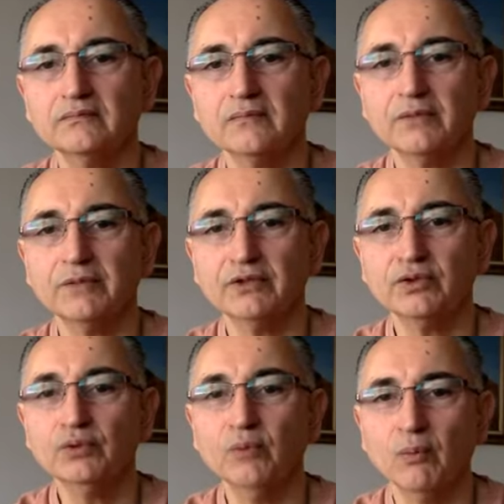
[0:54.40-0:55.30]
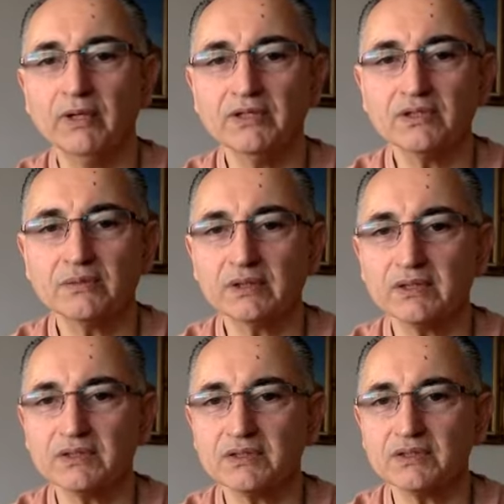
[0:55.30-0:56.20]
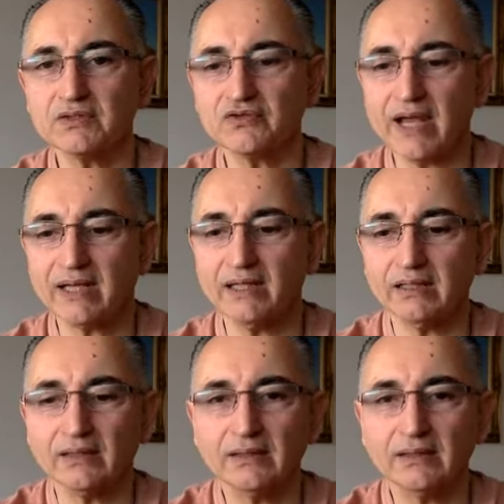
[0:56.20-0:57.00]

Maybe two moments because it's dragging.